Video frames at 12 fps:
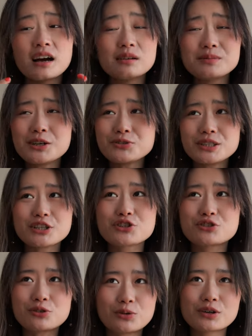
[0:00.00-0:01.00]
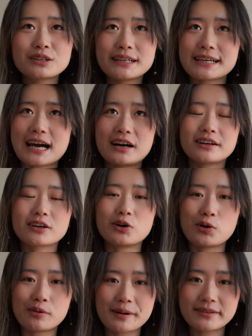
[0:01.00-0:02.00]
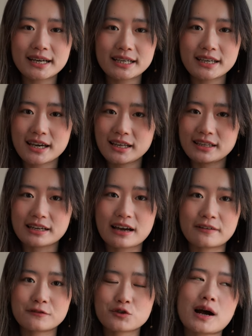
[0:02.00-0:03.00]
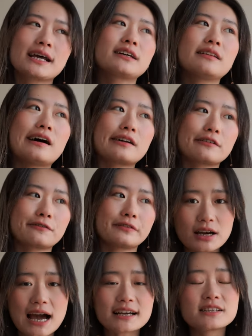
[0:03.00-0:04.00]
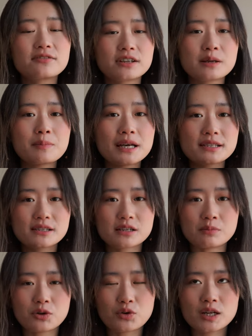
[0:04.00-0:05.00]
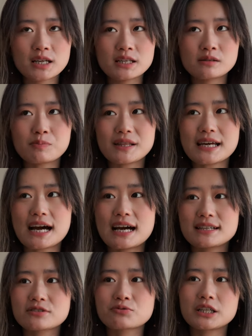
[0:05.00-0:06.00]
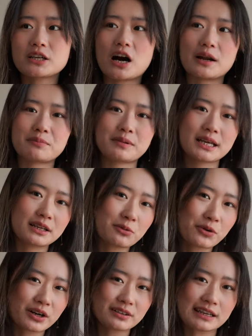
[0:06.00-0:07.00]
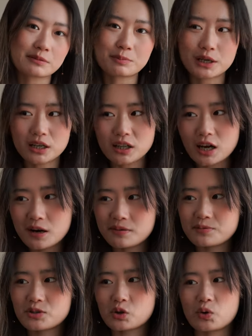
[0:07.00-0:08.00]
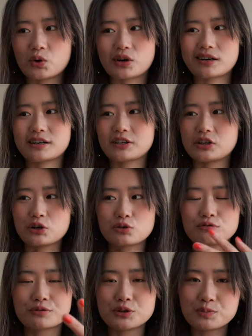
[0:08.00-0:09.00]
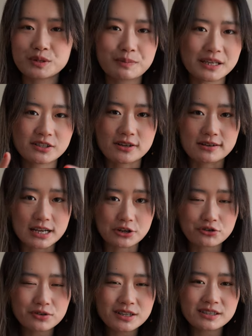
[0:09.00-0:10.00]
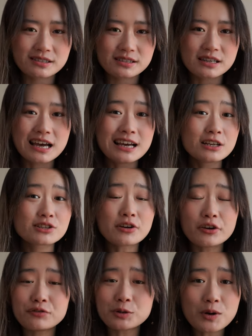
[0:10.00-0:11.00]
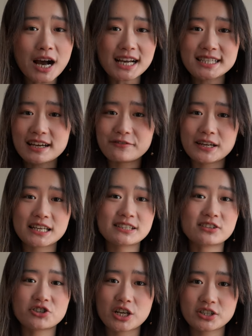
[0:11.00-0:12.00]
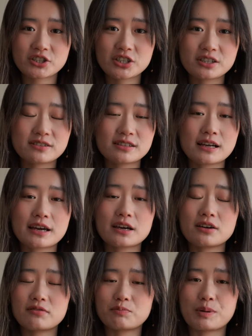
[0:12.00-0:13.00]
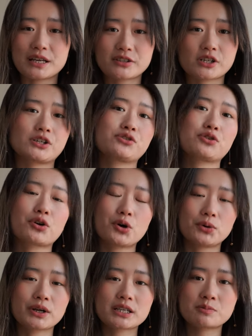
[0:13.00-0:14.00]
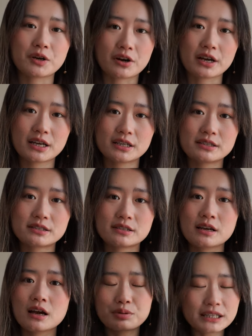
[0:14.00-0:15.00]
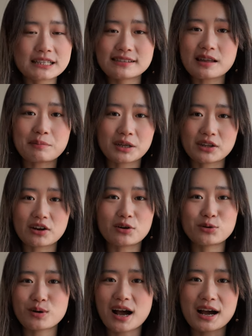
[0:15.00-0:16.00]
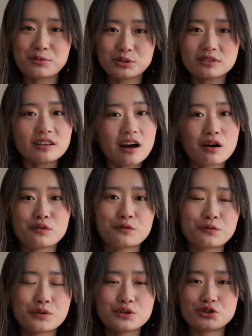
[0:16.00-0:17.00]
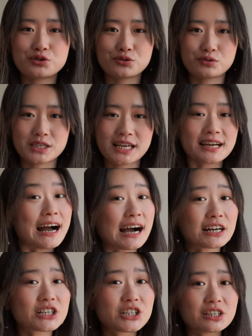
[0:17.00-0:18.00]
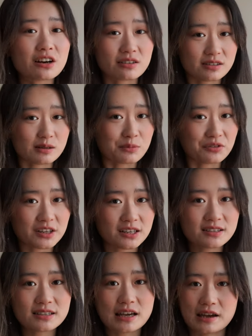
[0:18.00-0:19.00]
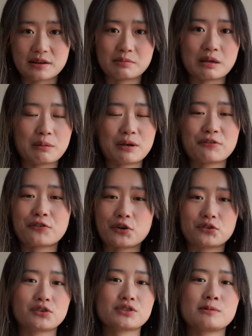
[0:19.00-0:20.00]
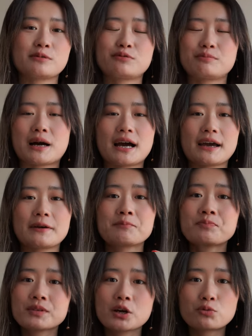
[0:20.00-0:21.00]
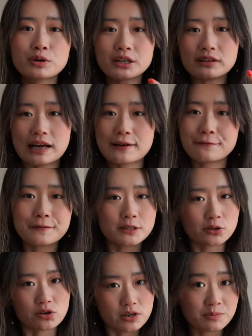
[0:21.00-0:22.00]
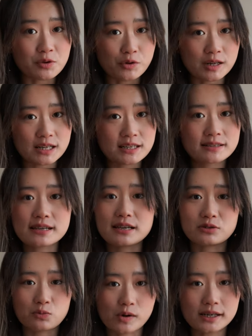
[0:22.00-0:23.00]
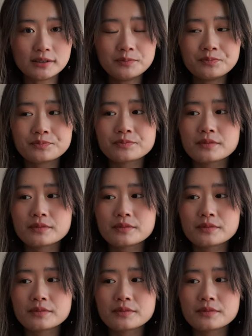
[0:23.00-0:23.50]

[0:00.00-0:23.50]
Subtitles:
I'm not really sure like how to go about that yet. Like, I've tried a lot of activity-based communities, but that hasn't really gotten me anywhere, like book clubs or, you know, groups based on interests. So if you guys have any suggestions, like based on your own experience, please let me know. I would love to take action on some of these and maybe further some of my real life physical communities as well.